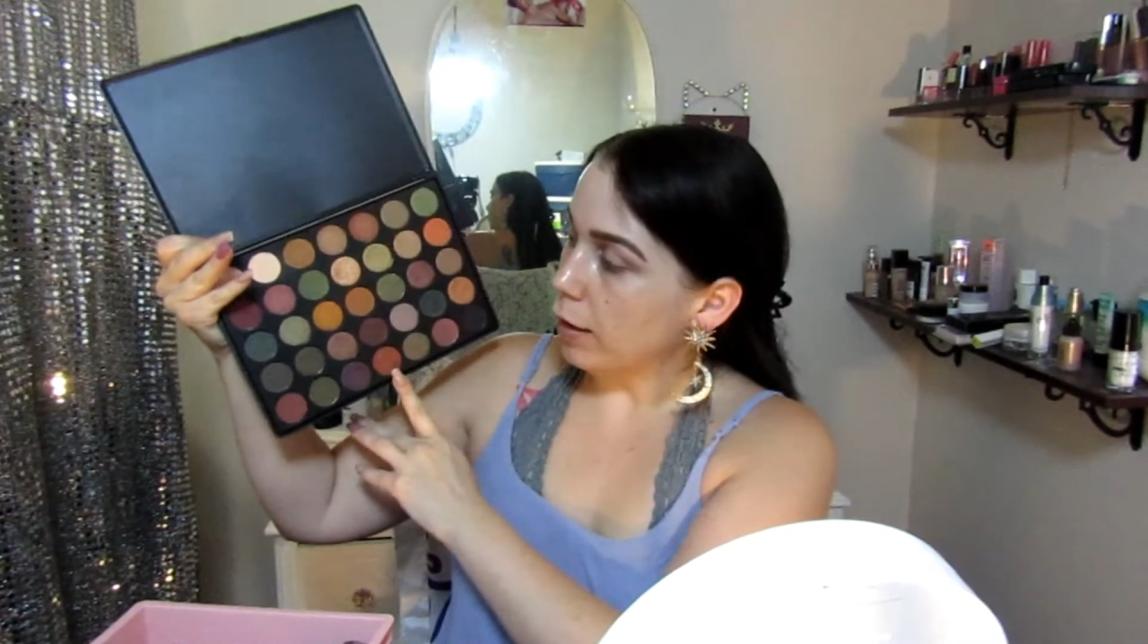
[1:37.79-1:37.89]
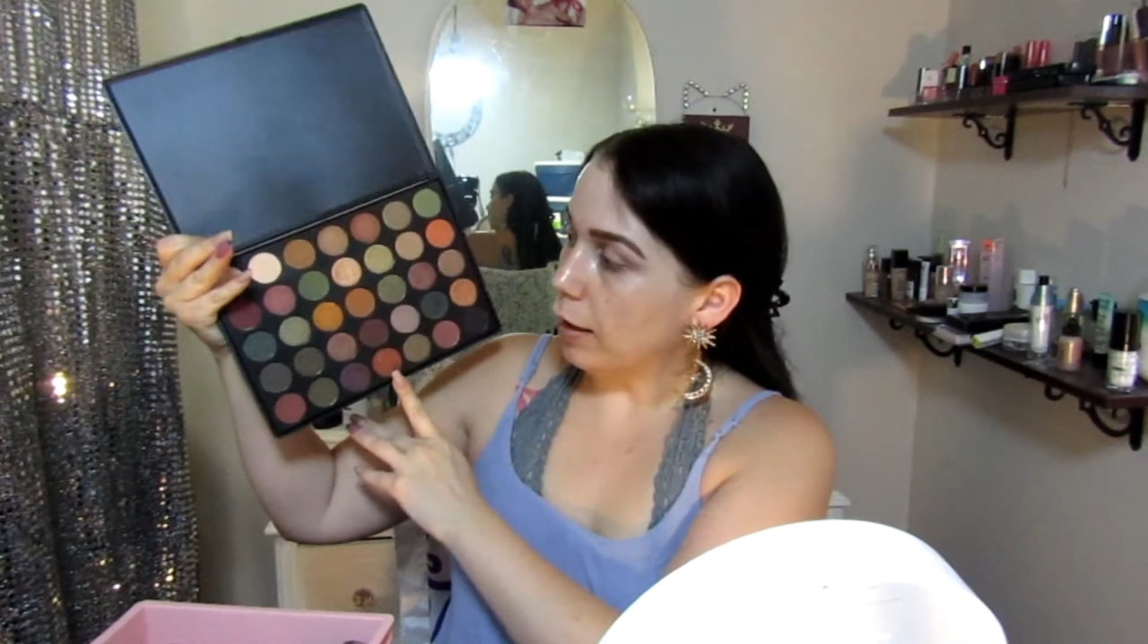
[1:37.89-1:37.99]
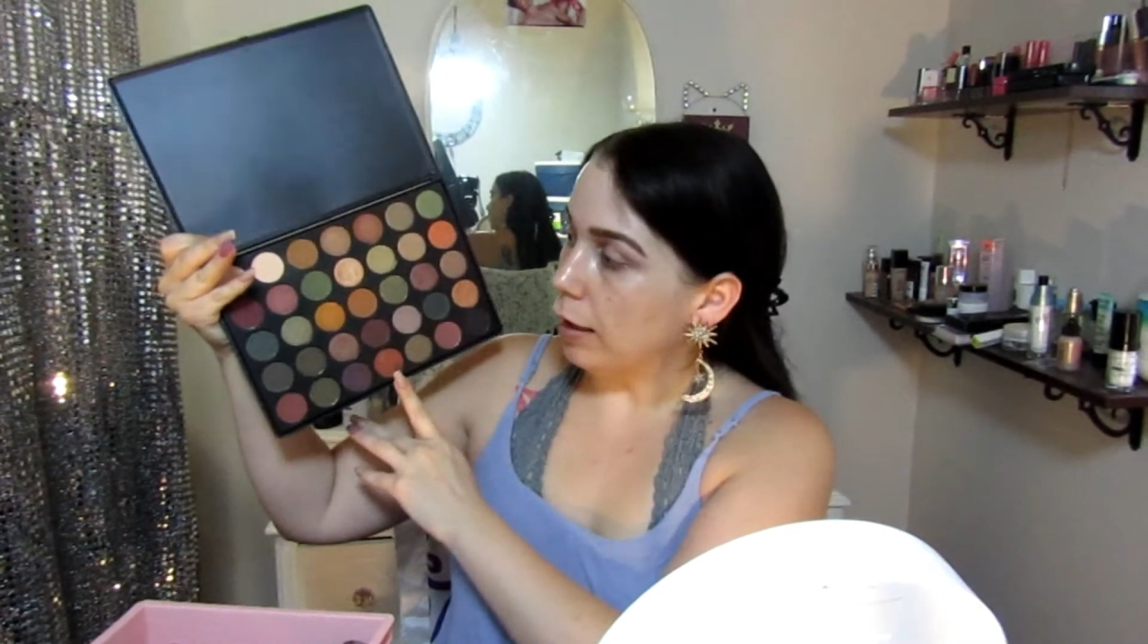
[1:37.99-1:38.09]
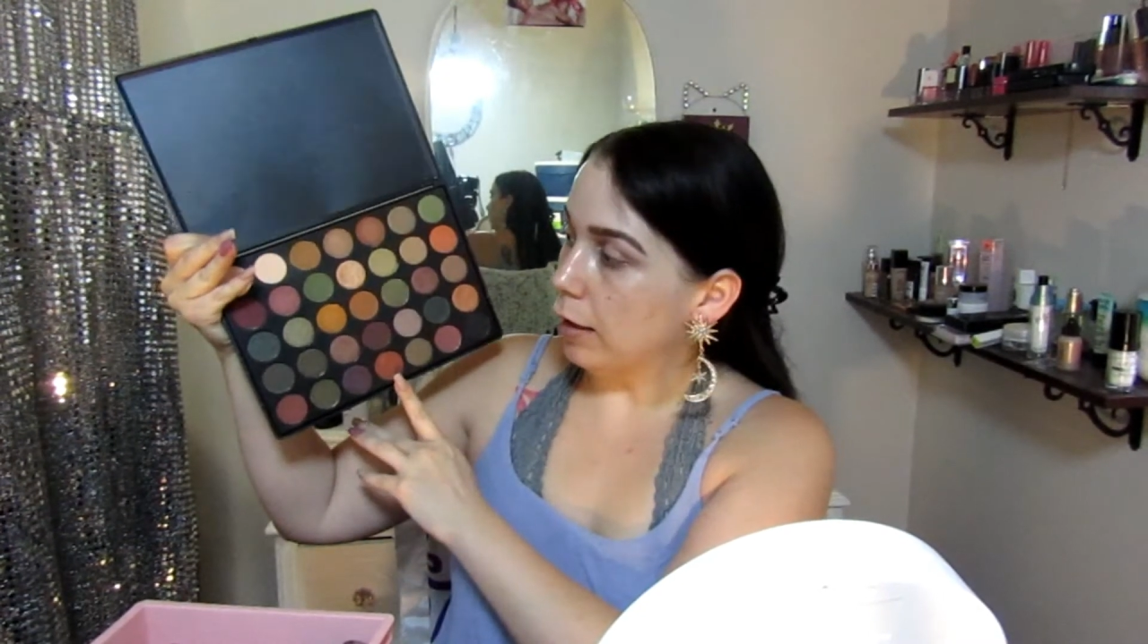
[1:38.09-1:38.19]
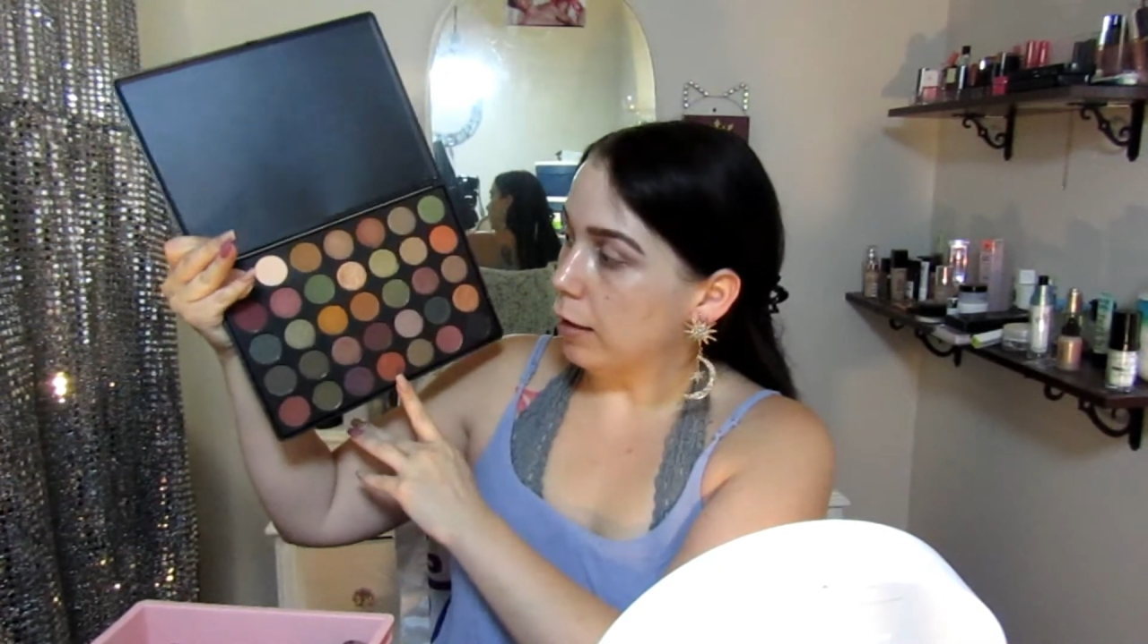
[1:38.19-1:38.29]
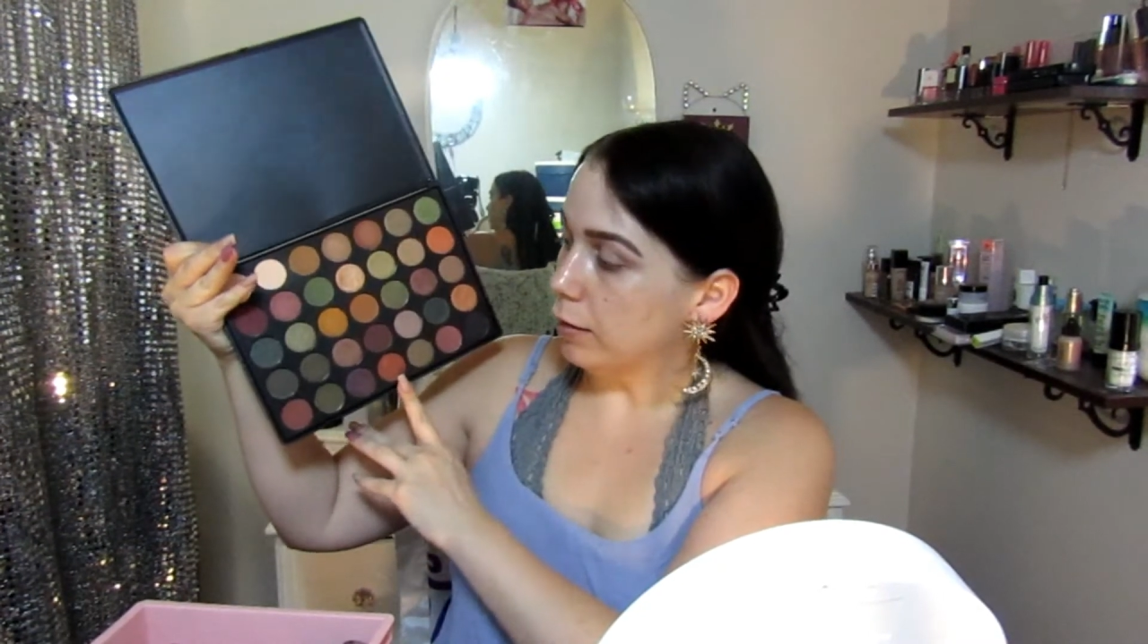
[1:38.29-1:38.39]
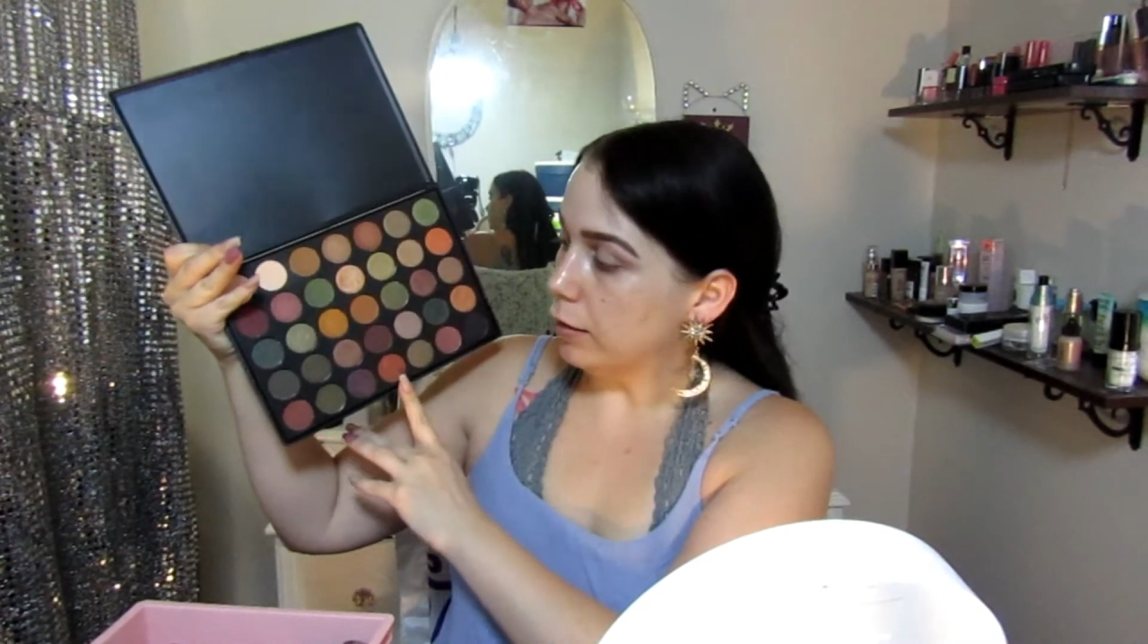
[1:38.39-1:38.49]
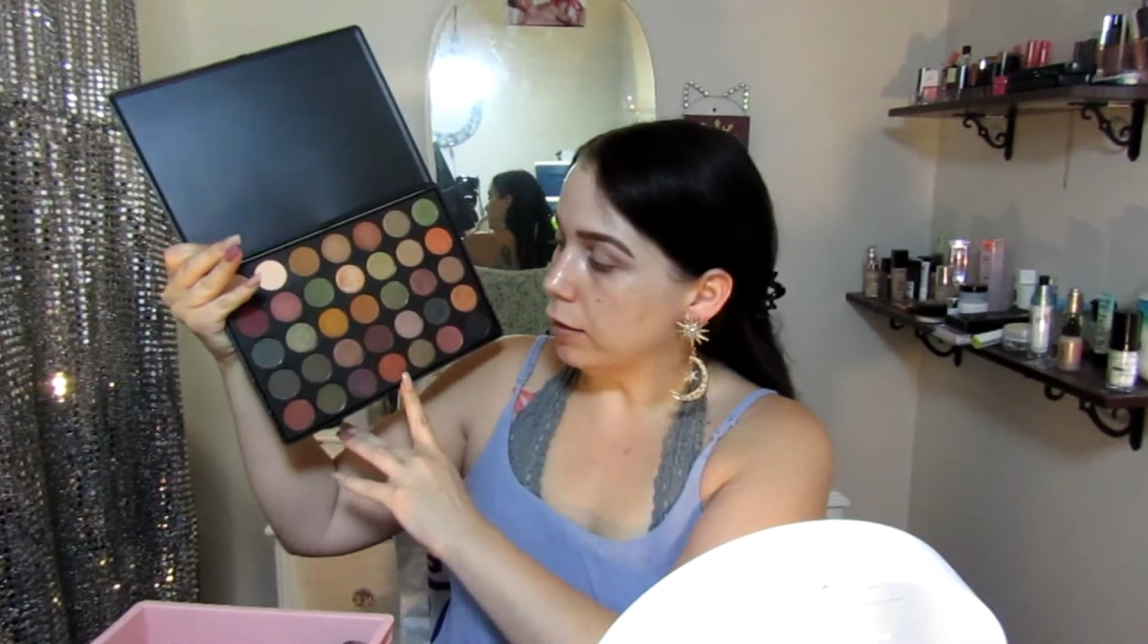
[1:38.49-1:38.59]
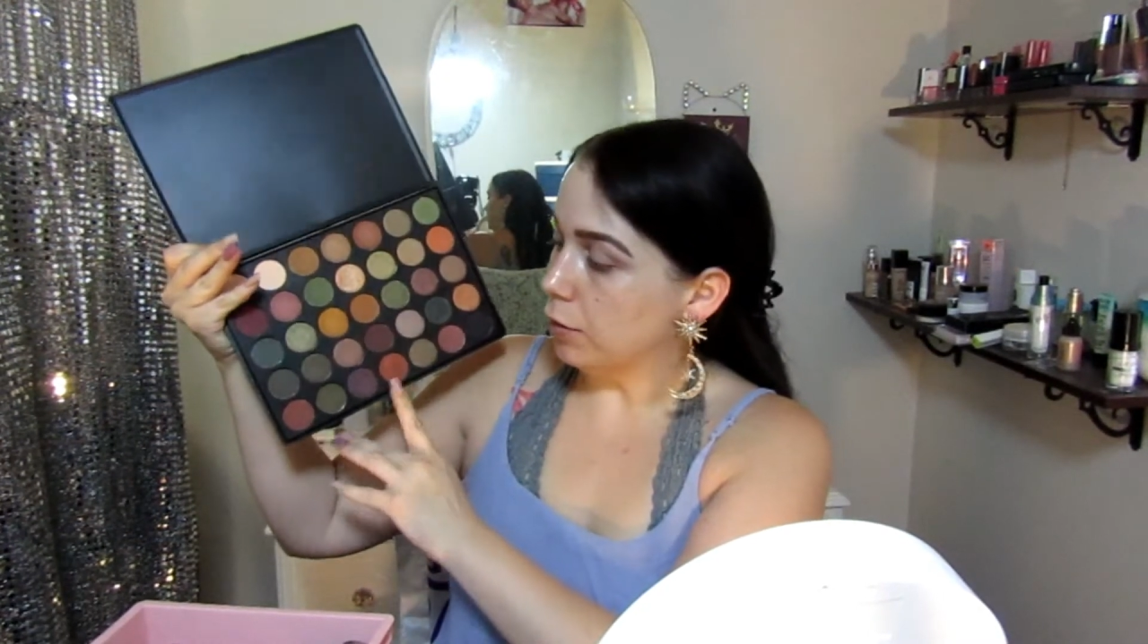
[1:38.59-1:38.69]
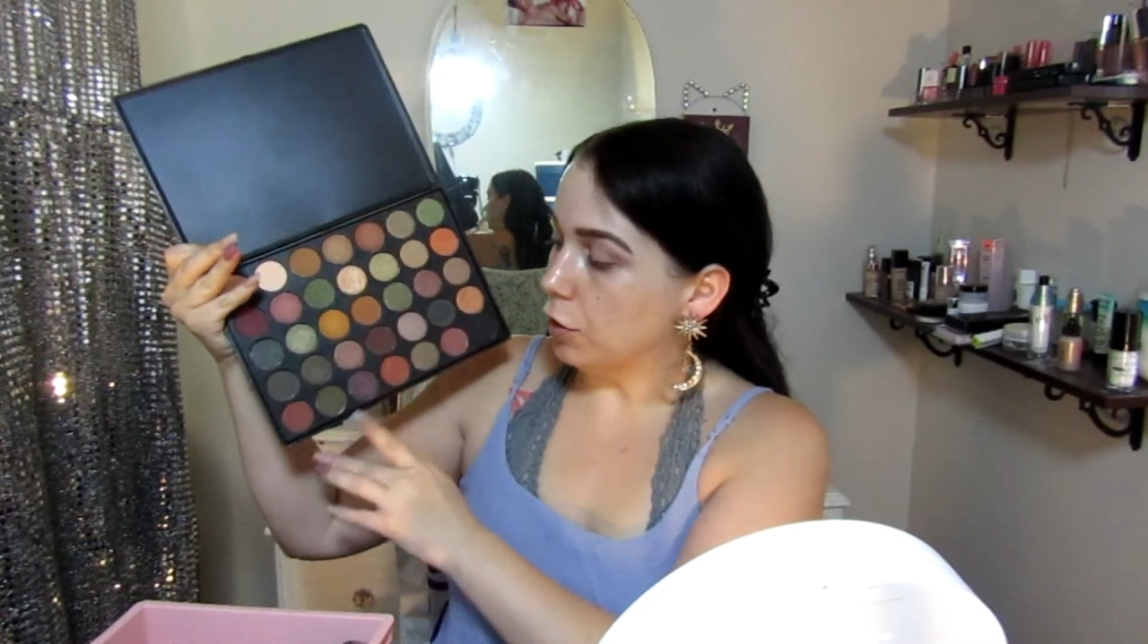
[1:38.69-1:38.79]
and